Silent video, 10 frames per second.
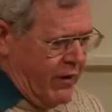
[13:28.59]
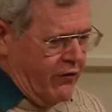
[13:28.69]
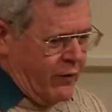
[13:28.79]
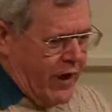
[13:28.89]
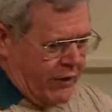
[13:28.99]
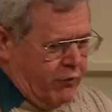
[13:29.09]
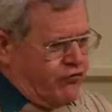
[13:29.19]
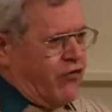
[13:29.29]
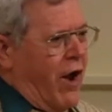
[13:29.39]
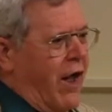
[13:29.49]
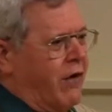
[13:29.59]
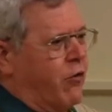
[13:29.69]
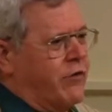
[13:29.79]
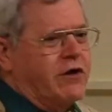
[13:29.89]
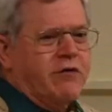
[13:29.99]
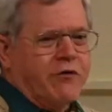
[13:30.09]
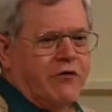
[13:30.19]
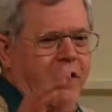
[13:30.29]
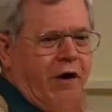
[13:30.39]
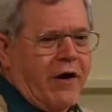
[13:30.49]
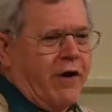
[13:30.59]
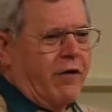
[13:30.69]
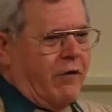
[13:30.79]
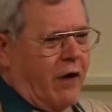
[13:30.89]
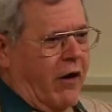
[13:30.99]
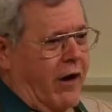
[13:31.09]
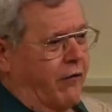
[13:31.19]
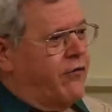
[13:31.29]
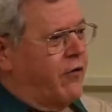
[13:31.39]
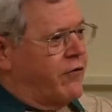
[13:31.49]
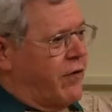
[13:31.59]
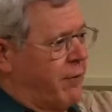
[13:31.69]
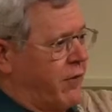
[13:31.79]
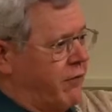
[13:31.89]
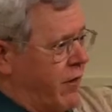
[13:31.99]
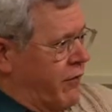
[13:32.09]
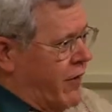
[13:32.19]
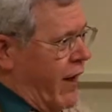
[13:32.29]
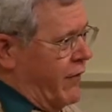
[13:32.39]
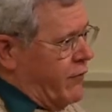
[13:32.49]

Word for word: So we got in a little triangle with each of us on our heads on the tummy of the other guy.